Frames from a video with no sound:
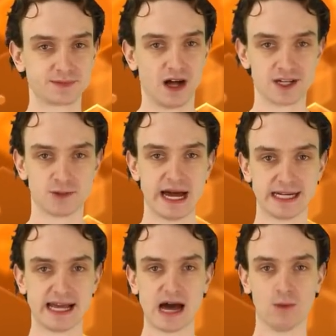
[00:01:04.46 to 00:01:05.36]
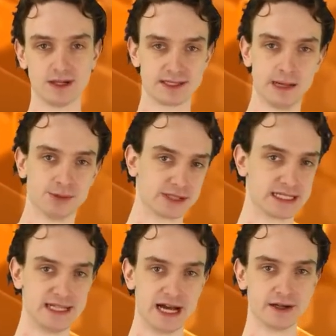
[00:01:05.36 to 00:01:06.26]
Also, I had a cat once and I pulled
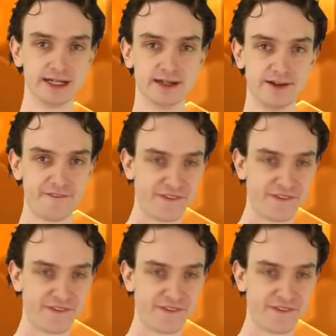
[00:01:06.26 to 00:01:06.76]
its tail on it.